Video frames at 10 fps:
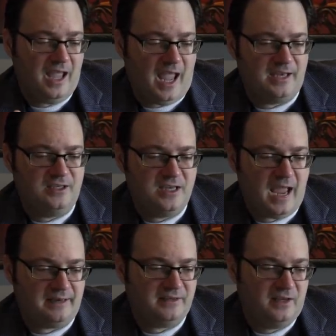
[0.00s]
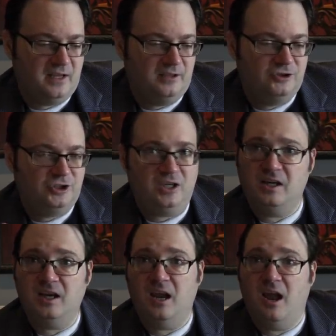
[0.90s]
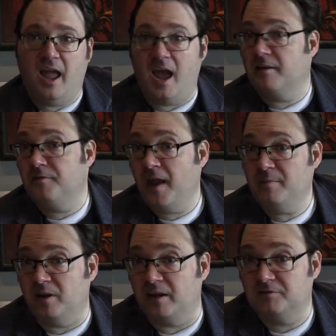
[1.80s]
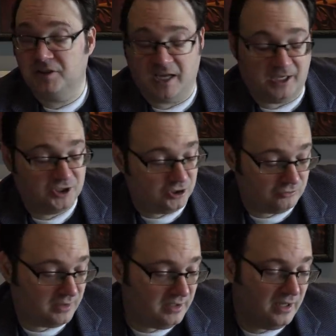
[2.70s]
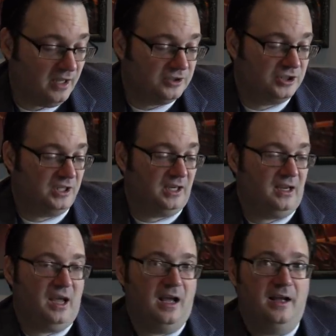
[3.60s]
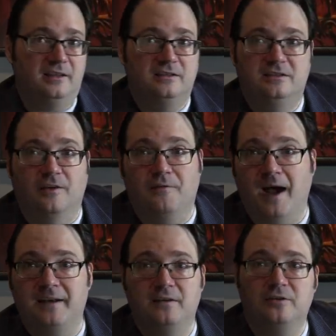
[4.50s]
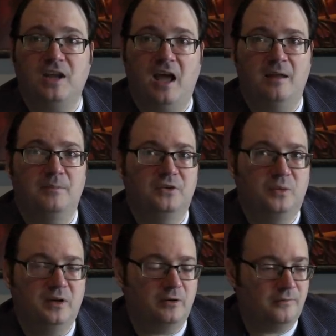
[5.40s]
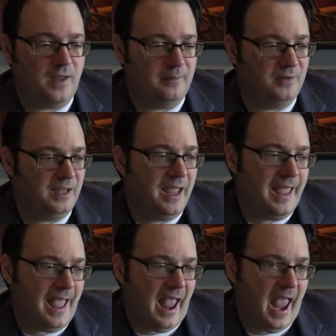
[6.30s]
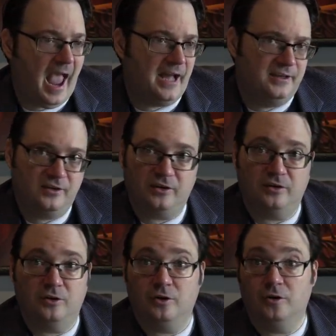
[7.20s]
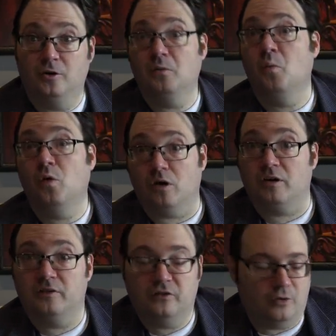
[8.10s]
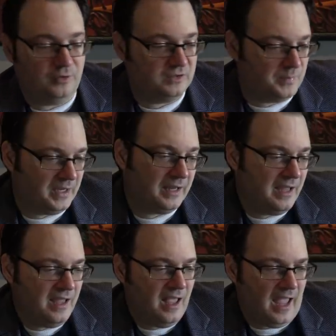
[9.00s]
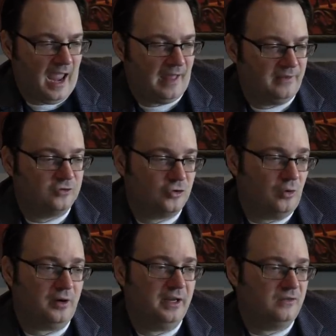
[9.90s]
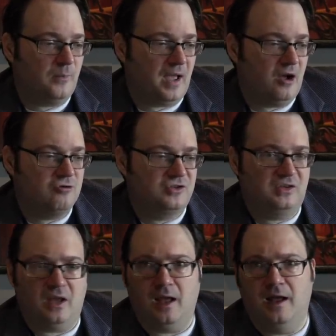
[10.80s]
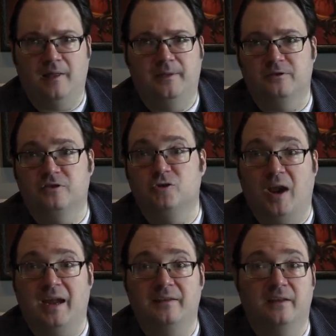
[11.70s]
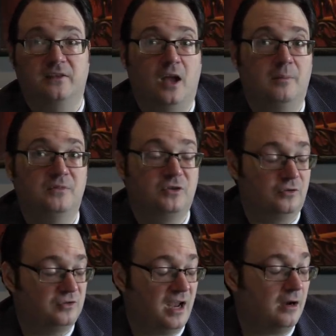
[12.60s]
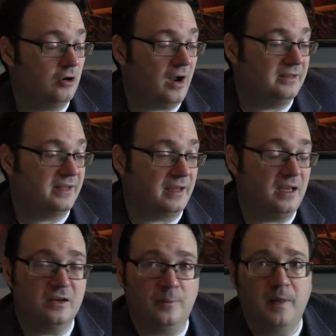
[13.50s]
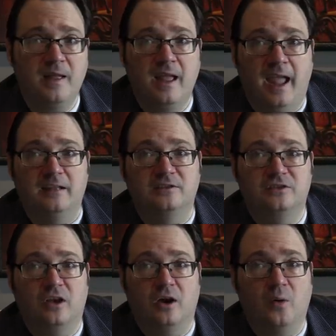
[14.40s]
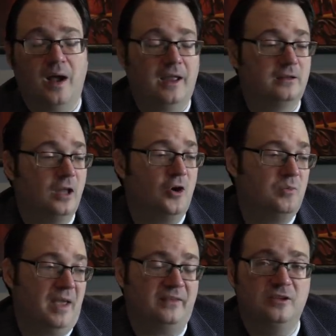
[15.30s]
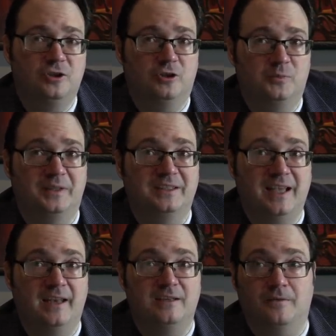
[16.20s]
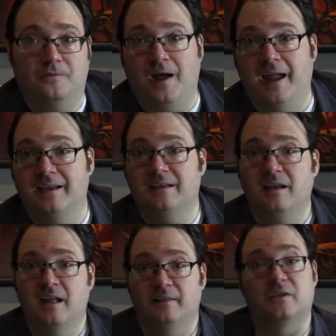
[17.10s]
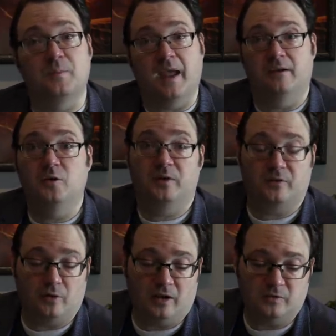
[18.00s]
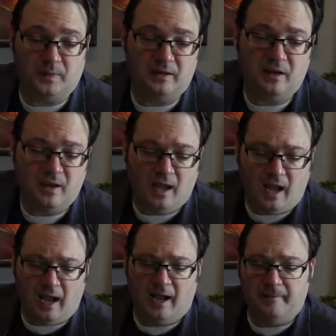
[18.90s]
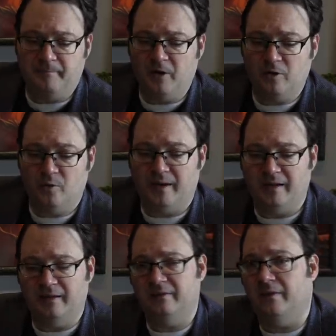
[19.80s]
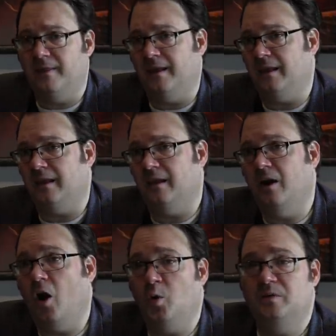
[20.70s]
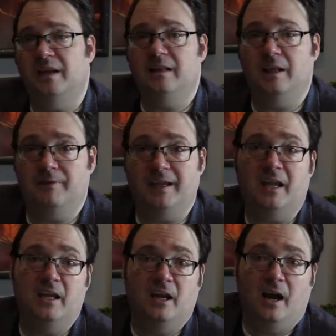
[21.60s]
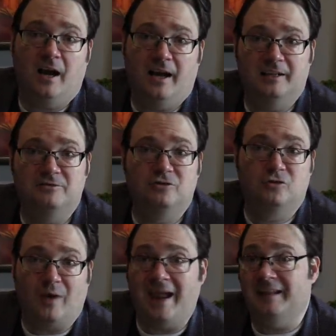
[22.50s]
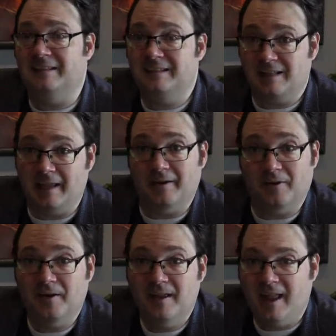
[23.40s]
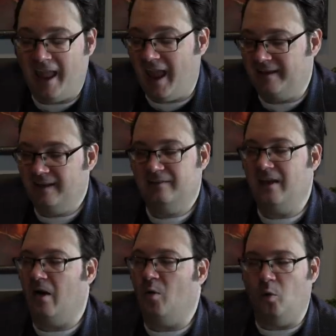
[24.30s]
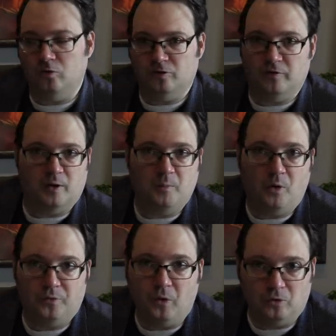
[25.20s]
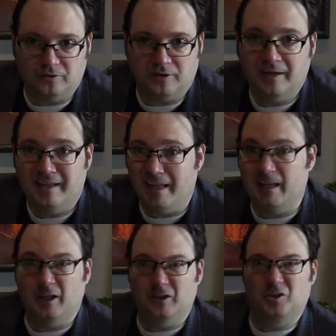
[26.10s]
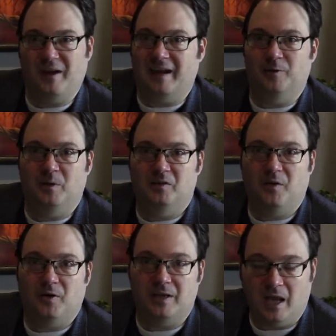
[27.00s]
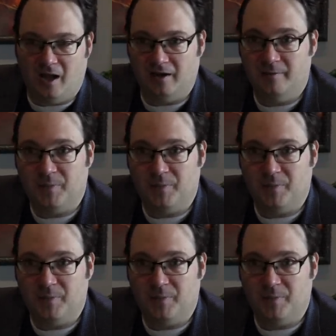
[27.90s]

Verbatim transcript: And yet, she had a family. She had children. She uh, divided her time between her family and her work, so to speak. And the story is about uh, there's a dragon that's come to terrorize the kingdom. And so a lone messenger has been sent to find this man who is her husband um, who is the only living uh, dragon slayer. And he's now older. They're both older. He killed a dragon when he was very young.